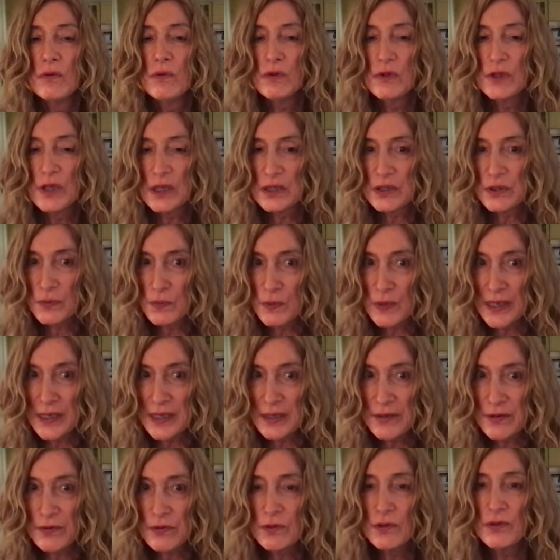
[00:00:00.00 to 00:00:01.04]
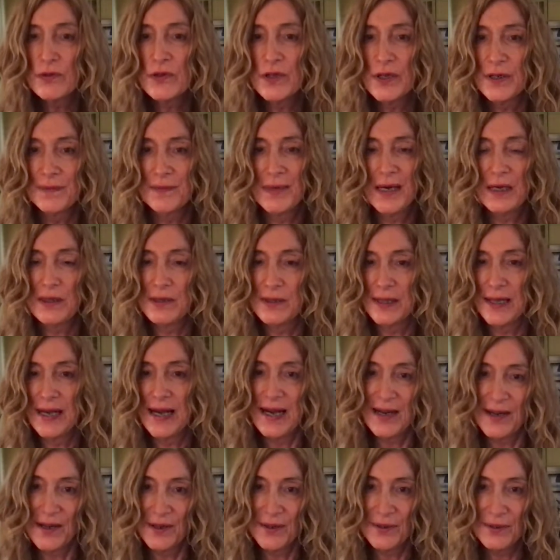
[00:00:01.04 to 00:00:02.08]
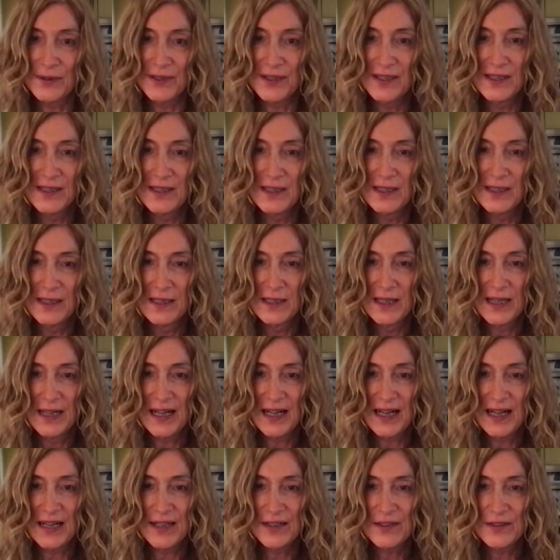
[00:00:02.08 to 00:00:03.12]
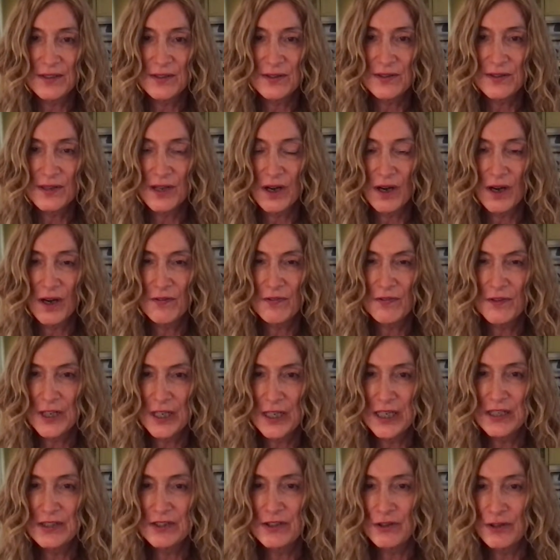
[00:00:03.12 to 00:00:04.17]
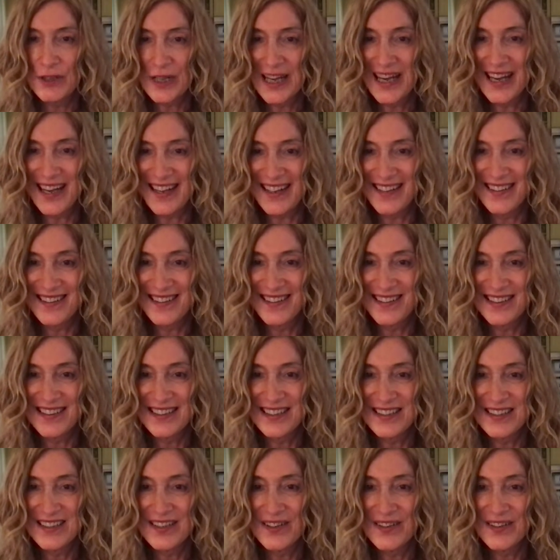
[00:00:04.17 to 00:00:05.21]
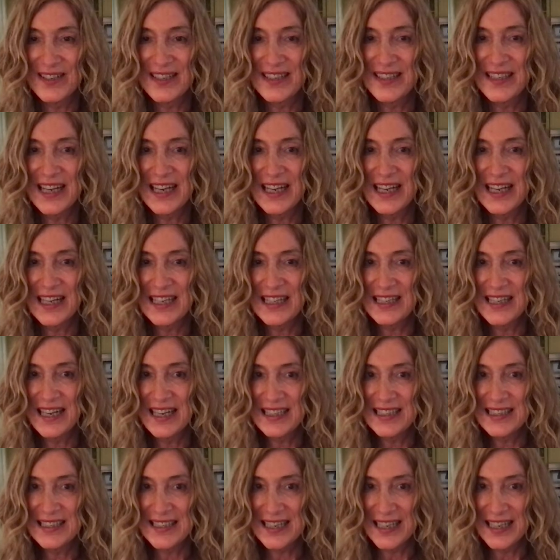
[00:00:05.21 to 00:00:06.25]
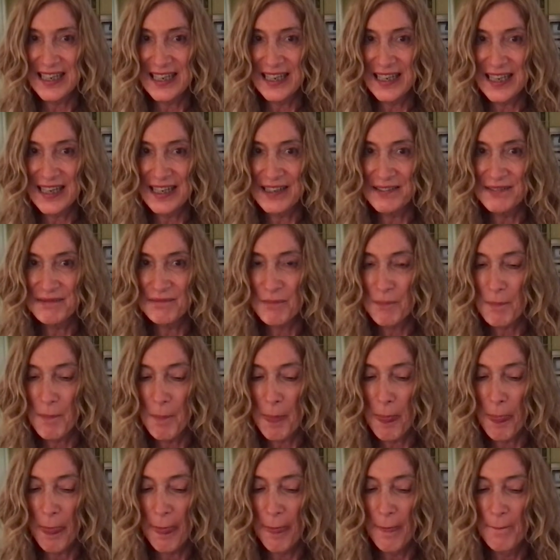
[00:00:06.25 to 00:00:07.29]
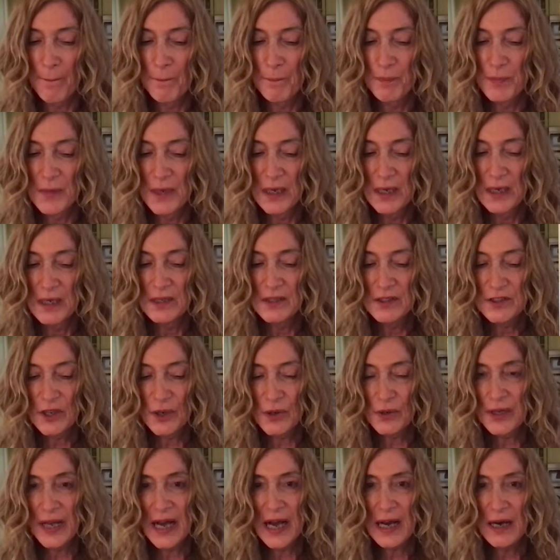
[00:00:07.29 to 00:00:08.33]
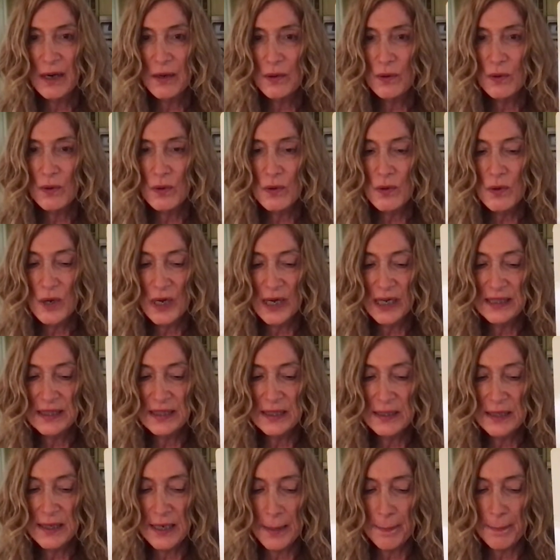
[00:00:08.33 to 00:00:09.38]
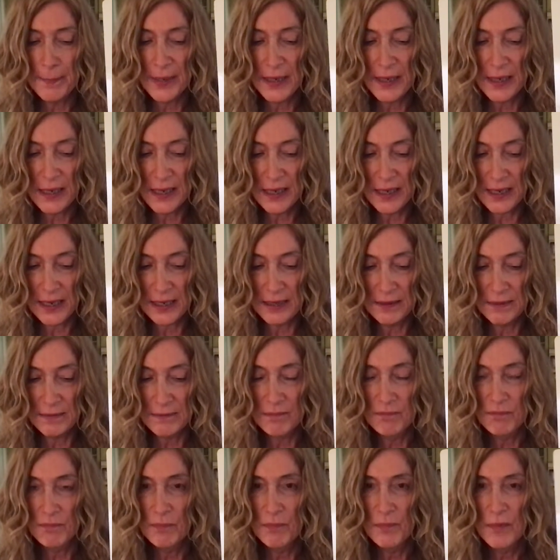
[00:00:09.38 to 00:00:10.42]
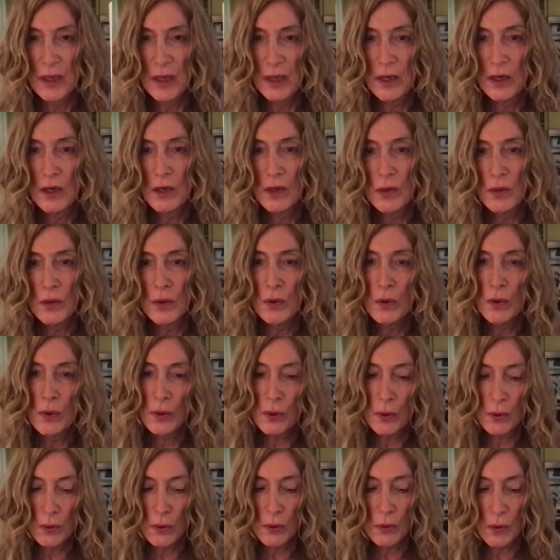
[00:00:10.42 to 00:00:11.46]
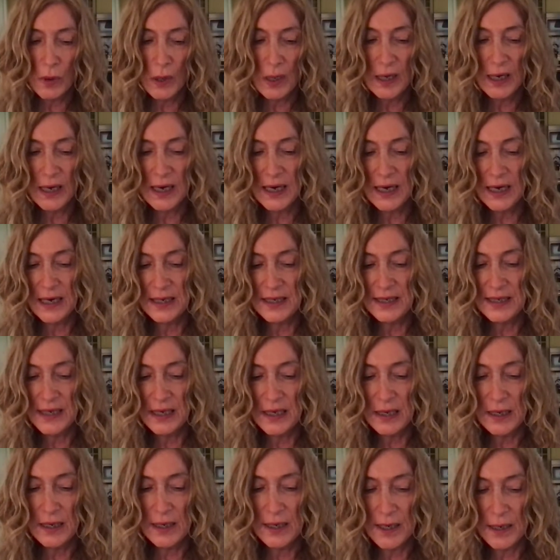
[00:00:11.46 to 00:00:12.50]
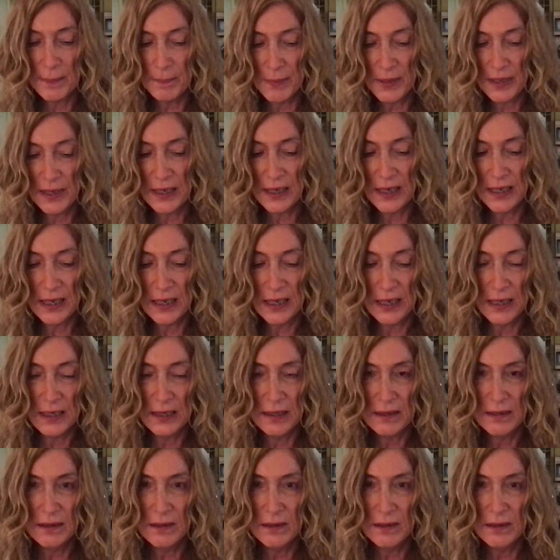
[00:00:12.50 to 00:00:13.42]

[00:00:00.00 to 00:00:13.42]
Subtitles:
just read through them out loud as often as you can so that they sink in. So now, Uranrabraha. Uhu an raparaha.